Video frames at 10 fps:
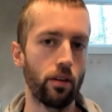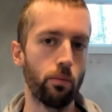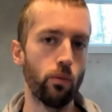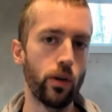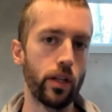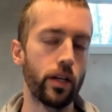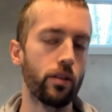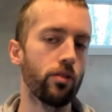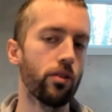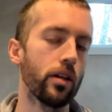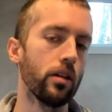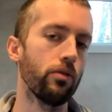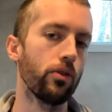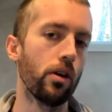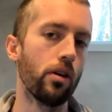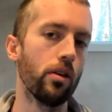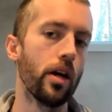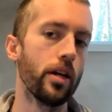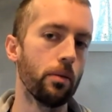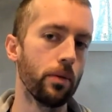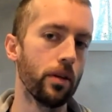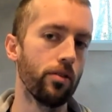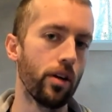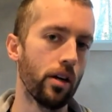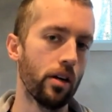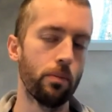and I'm really excited for our lineup this year.